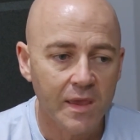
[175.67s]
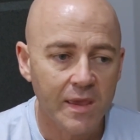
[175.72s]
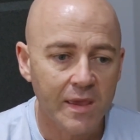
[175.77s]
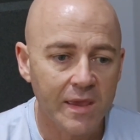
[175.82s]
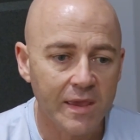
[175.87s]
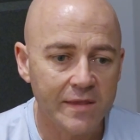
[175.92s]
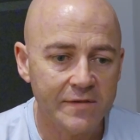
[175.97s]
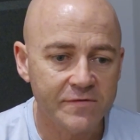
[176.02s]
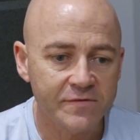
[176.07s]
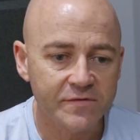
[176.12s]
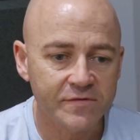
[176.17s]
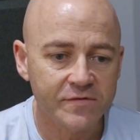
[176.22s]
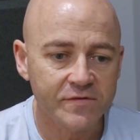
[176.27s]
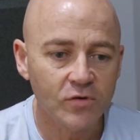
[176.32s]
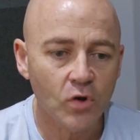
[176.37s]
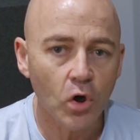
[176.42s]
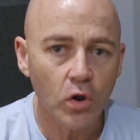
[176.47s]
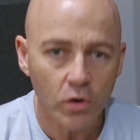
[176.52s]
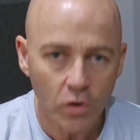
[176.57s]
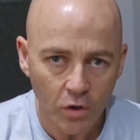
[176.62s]
It's
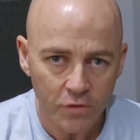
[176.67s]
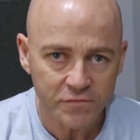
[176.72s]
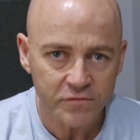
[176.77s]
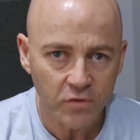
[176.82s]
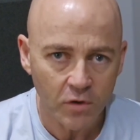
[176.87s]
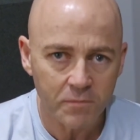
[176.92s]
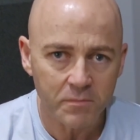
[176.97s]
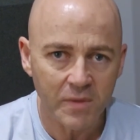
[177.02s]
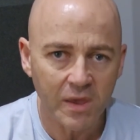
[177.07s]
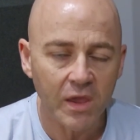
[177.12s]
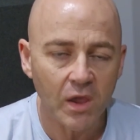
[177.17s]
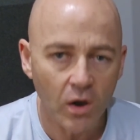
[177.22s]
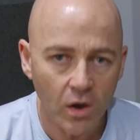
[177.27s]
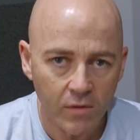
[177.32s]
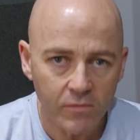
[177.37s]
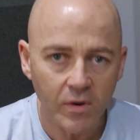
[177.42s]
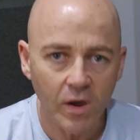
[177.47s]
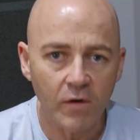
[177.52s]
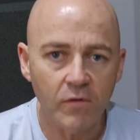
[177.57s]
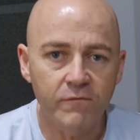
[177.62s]
not lost on me.
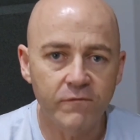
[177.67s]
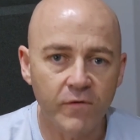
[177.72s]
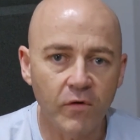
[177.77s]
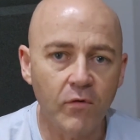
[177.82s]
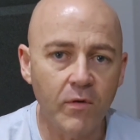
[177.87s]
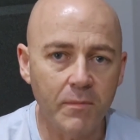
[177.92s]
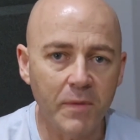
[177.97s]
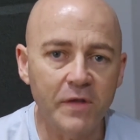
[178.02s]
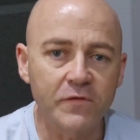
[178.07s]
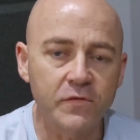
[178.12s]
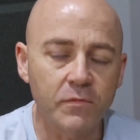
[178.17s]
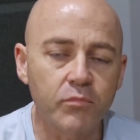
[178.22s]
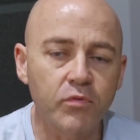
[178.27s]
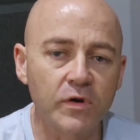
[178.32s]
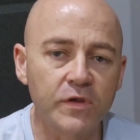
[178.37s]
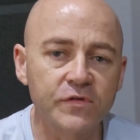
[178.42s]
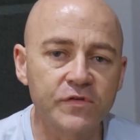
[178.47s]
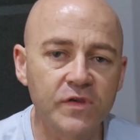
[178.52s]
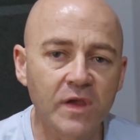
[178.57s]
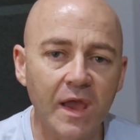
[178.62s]
I very much
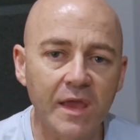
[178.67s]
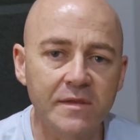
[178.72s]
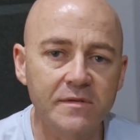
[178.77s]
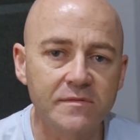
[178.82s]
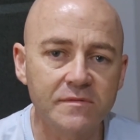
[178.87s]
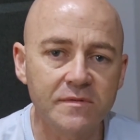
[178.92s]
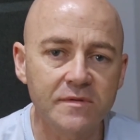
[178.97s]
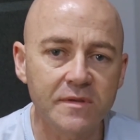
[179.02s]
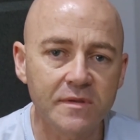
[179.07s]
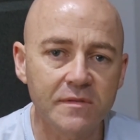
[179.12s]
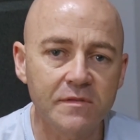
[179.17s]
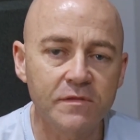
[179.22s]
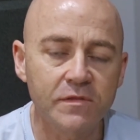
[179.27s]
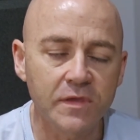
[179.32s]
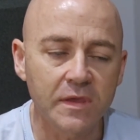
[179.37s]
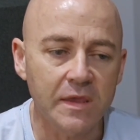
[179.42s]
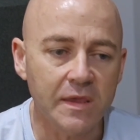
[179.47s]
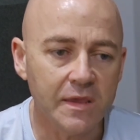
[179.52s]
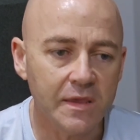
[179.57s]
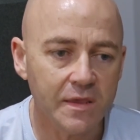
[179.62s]
appreciate
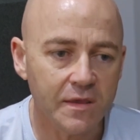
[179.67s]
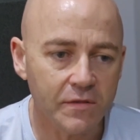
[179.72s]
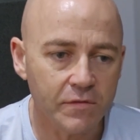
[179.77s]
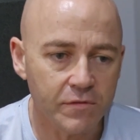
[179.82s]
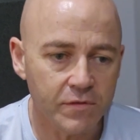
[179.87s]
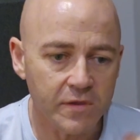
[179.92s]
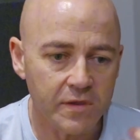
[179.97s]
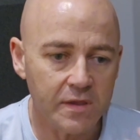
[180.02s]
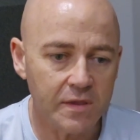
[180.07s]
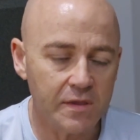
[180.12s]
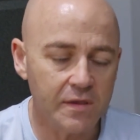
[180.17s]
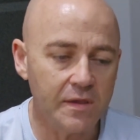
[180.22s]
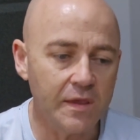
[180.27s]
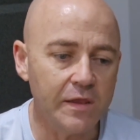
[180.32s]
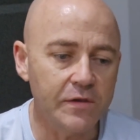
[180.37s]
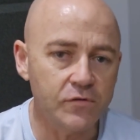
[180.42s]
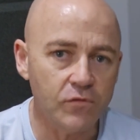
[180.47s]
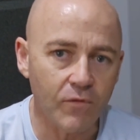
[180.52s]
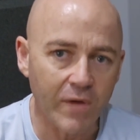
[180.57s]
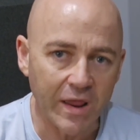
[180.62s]
the
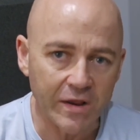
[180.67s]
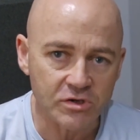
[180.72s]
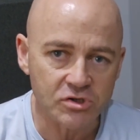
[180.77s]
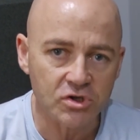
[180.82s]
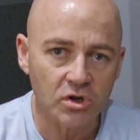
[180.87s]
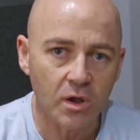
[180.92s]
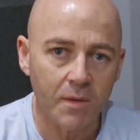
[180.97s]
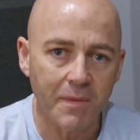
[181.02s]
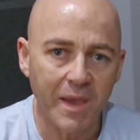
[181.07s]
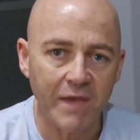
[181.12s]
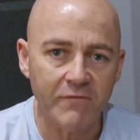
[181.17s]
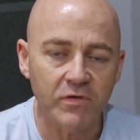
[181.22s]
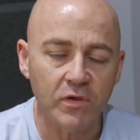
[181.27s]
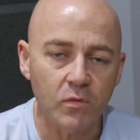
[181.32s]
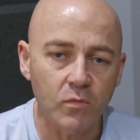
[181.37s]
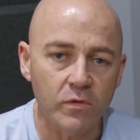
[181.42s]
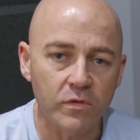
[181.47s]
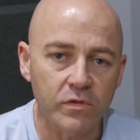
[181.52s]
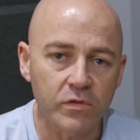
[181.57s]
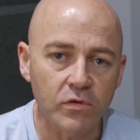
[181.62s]
interaction I'm having
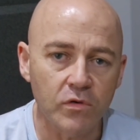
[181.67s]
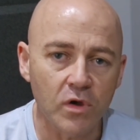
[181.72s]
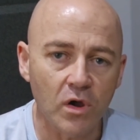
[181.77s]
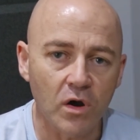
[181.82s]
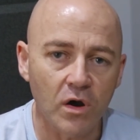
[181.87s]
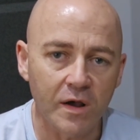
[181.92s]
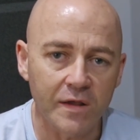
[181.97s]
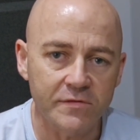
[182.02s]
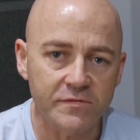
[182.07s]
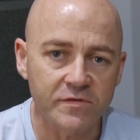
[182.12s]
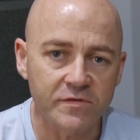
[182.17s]
with you guys,